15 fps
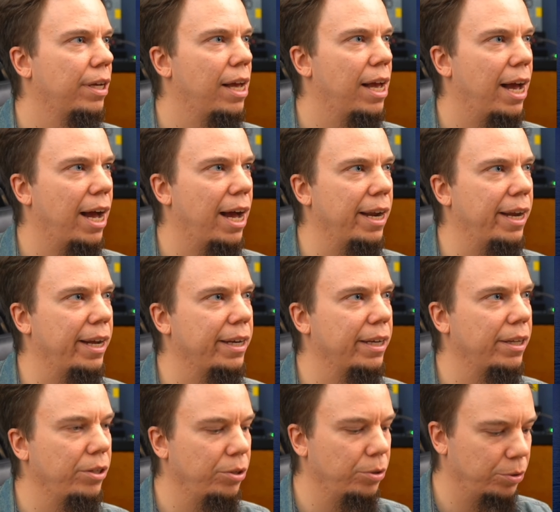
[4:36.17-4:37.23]
and I can
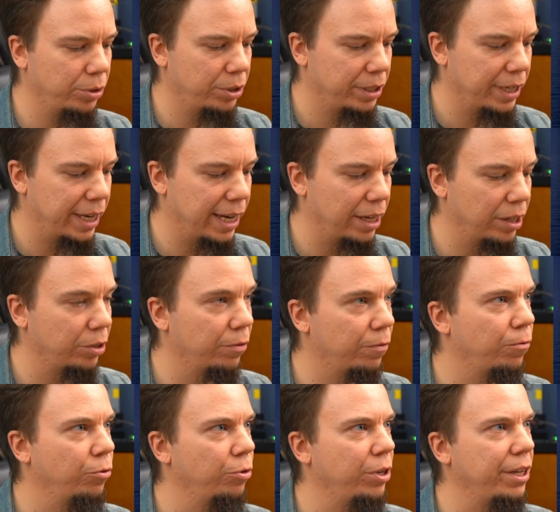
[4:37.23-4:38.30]
use
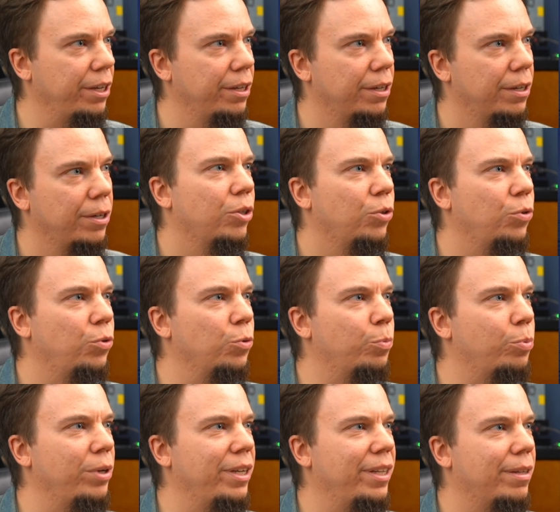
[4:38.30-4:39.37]
Alt-3 to
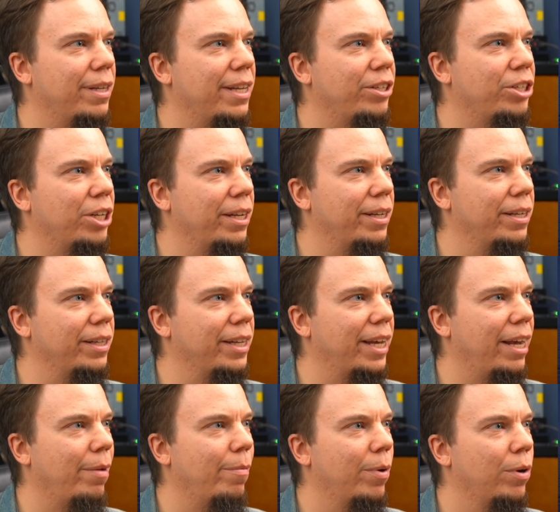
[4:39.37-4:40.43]
print the channel
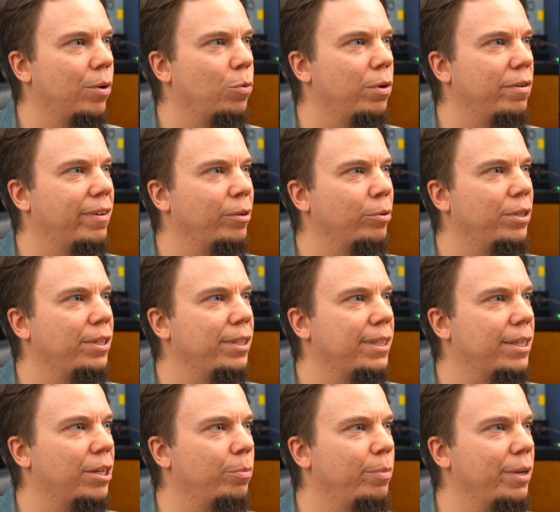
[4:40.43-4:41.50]
name without
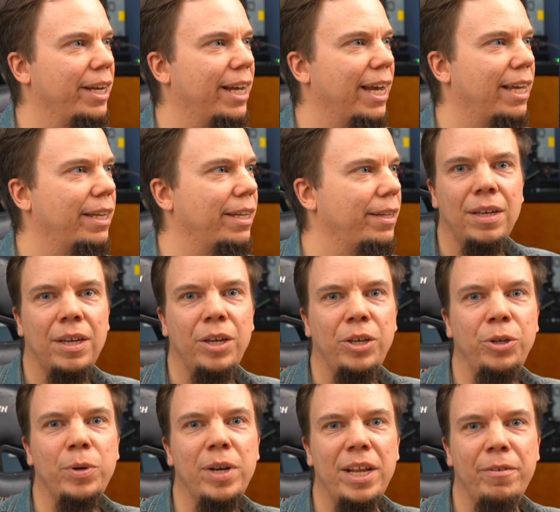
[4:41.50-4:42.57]
disturbing edit. You
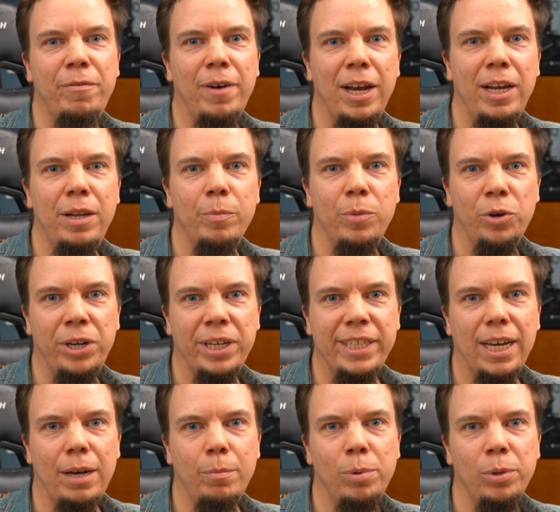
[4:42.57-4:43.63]
can find more
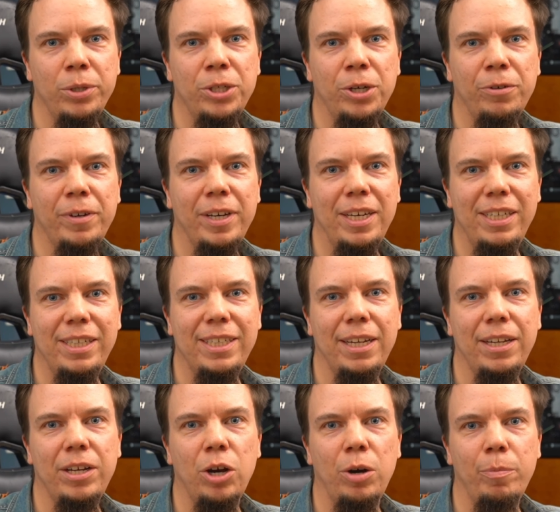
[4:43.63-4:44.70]
examples of keys
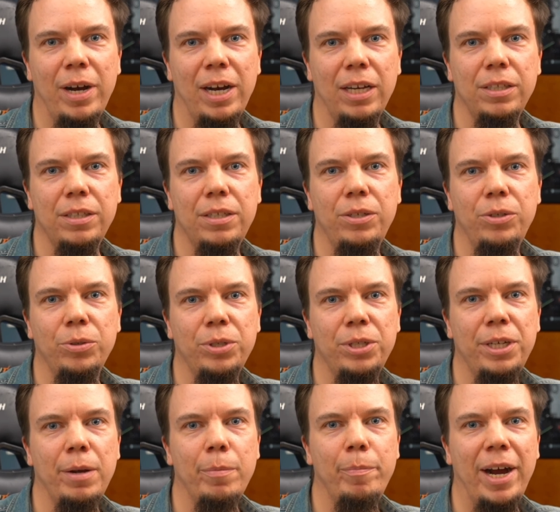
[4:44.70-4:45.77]
and commands using
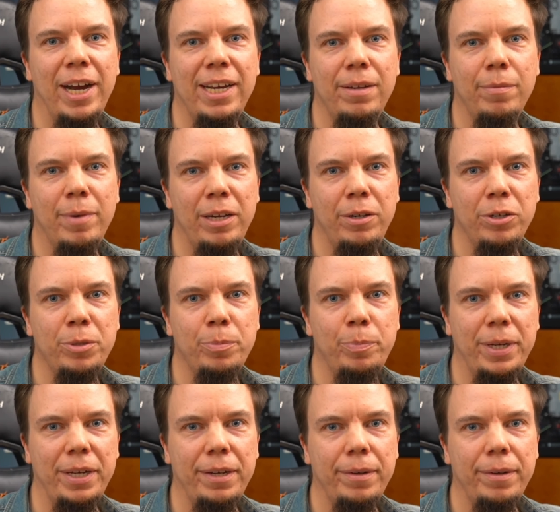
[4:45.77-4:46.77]
bind -p.